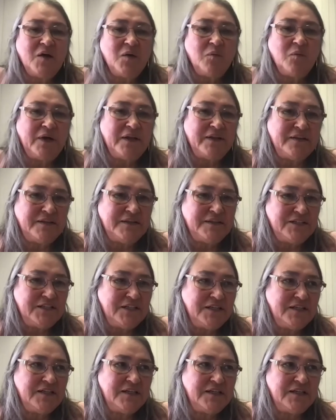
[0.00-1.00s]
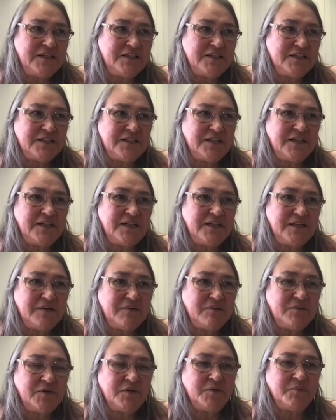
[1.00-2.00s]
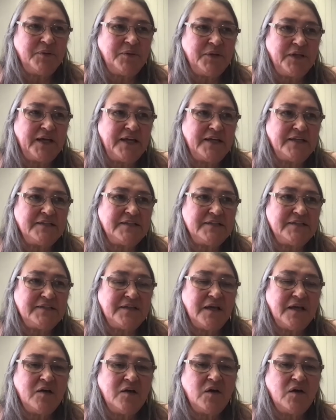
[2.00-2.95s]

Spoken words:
what she did is she would place